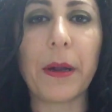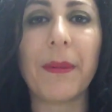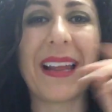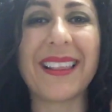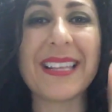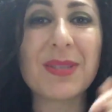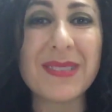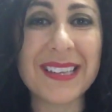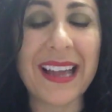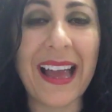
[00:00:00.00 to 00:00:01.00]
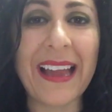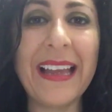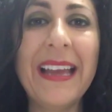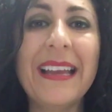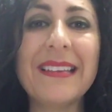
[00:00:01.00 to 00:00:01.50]
And I'm like, this was the guy.
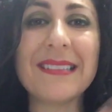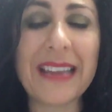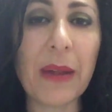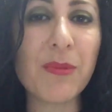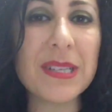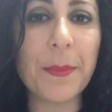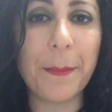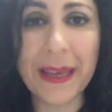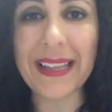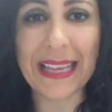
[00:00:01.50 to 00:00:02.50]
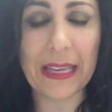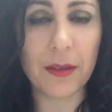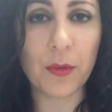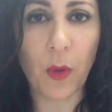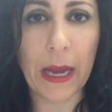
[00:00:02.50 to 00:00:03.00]
His name was Billy,
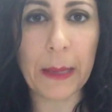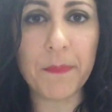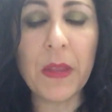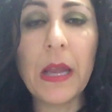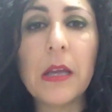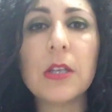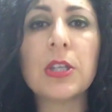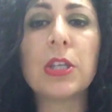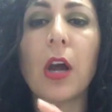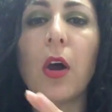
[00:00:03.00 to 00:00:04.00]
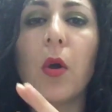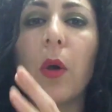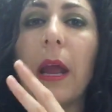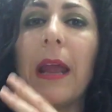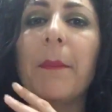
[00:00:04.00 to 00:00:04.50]
right?
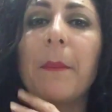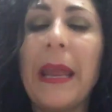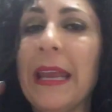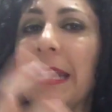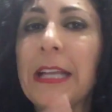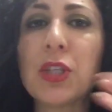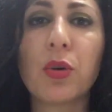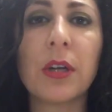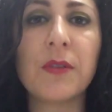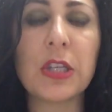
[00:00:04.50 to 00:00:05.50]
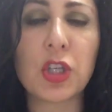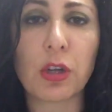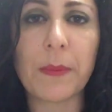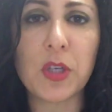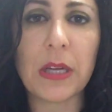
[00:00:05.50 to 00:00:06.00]
So any sort of
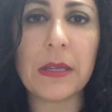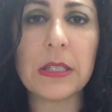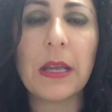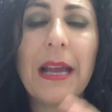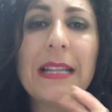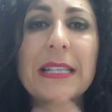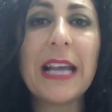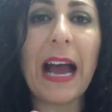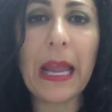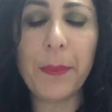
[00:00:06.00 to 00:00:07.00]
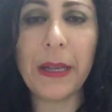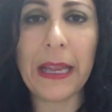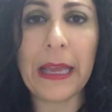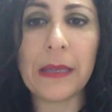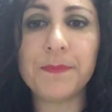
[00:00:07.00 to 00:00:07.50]
descriptions, type it
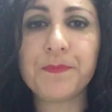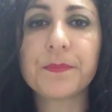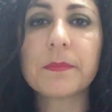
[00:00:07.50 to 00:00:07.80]
in.